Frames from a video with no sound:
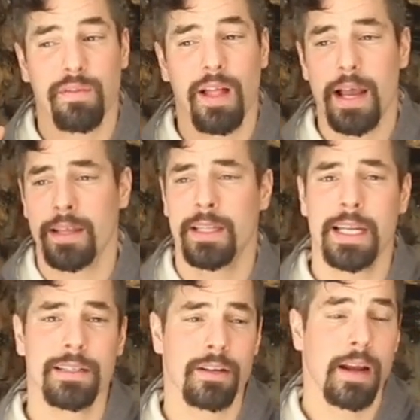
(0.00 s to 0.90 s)
flying in the
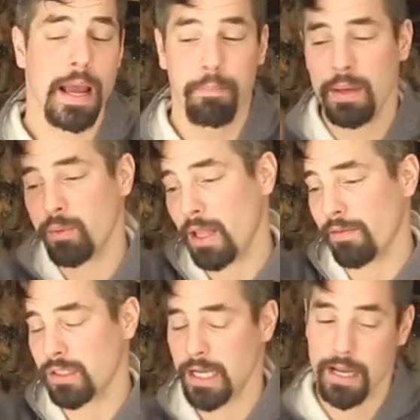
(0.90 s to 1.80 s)
desert, and people
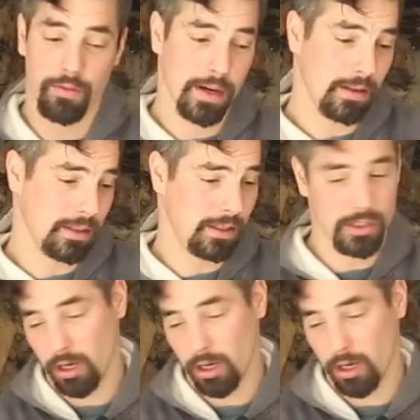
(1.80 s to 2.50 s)
have sand rails and